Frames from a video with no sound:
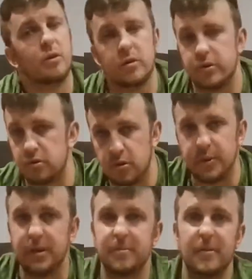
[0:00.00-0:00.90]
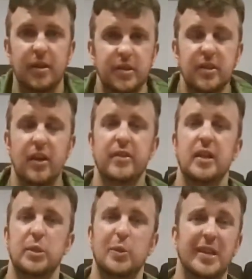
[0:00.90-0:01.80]
all through it, those kind of
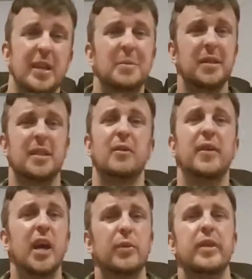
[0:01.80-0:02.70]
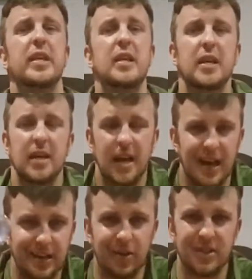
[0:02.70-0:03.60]
things. We want to keep ourselves healthy
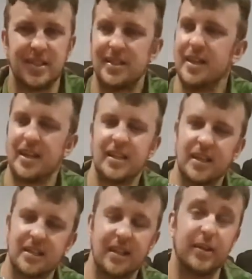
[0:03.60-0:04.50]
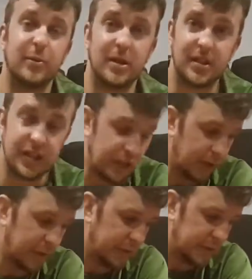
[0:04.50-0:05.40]
and not sick. There's another one to
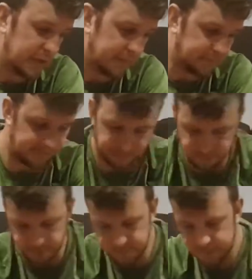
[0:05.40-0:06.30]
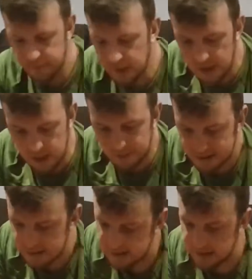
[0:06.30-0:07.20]
use.
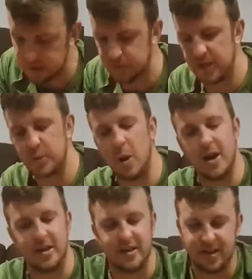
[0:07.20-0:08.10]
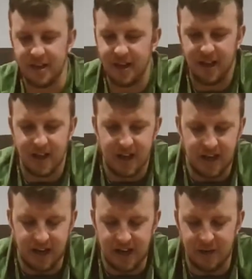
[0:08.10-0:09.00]
And essential, this one,
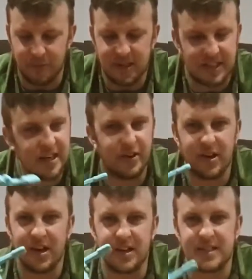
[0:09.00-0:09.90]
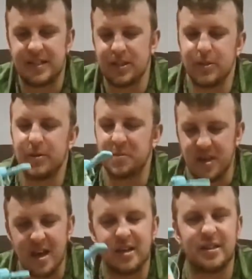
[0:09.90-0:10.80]
It's in here and I still am
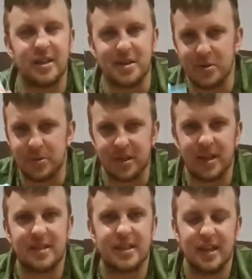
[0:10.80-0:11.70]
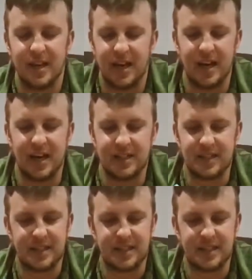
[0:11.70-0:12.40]
yet to use it. It's a